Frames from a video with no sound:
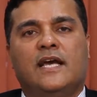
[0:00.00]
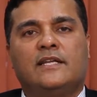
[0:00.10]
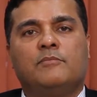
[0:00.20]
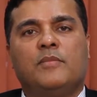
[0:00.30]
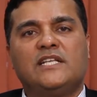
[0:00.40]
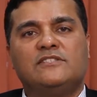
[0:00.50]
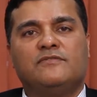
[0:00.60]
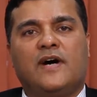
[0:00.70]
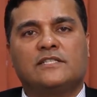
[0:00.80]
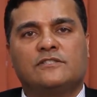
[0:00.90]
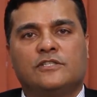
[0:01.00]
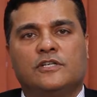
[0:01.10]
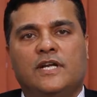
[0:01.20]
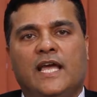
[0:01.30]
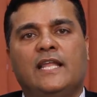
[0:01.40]
at a much
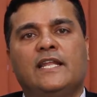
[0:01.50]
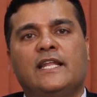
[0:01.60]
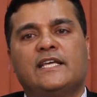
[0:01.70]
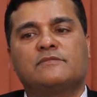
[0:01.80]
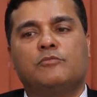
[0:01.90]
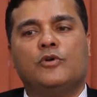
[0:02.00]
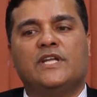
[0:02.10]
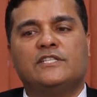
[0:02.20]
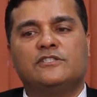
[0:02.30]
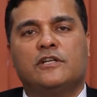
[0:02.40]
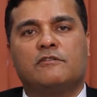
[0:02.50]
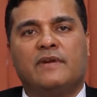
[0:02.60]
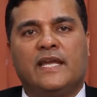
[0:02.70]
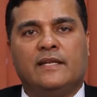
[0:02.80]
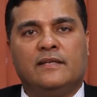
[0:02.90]
faster and an exponential
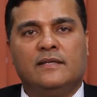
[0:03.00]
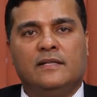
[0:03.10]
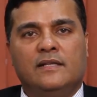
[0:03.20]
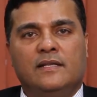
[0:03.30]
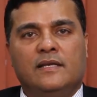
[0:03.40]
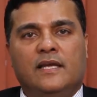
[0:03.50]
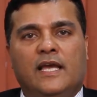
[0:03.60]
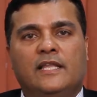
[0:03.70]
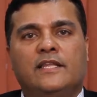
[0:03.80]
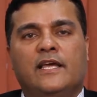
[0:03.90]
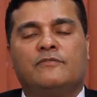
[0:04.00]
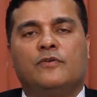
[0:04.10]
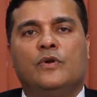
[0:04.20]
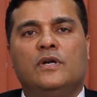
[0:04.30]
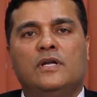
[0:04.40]
rate, and
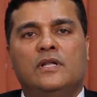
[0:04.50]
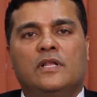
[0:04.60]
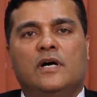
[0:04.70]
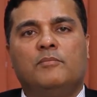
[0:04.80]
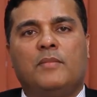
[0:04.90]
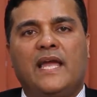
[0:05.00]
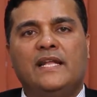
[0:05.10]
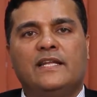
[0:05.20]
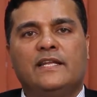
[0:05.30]
therefore a mild